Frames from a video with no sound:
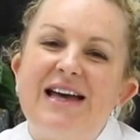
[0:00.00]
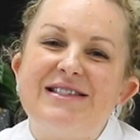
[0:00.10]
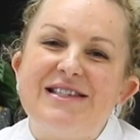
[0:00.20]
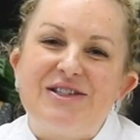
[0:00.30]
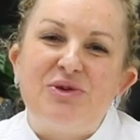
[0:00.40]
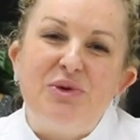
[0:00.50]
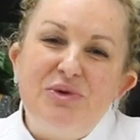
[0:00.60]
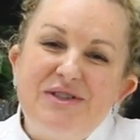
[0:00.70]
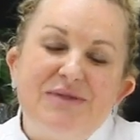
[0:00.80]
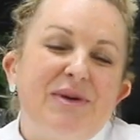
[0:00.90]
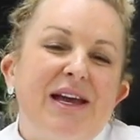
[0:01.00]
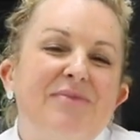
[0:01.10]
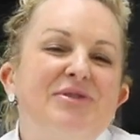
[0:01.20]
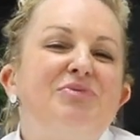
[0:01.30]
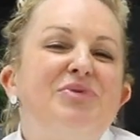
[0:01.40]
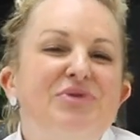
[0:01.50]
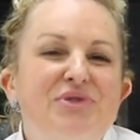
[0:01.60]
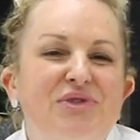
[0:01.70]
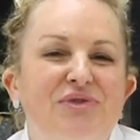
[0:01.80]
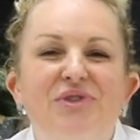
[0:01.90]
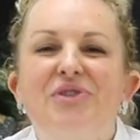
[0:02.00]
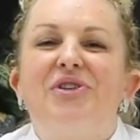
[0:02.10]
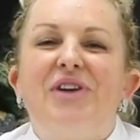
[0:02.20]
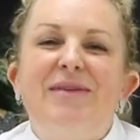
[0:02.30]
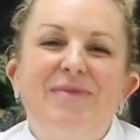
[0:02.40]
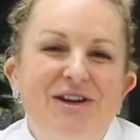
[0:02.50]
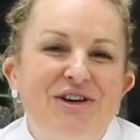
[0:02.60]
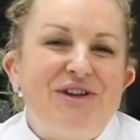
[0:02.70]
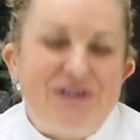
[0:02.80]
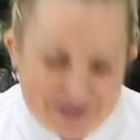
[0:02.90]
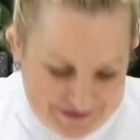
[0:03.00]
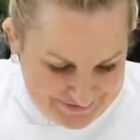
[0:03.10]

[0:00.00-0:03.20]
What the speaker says: as this cools, it becomes a beautiful creamy curd.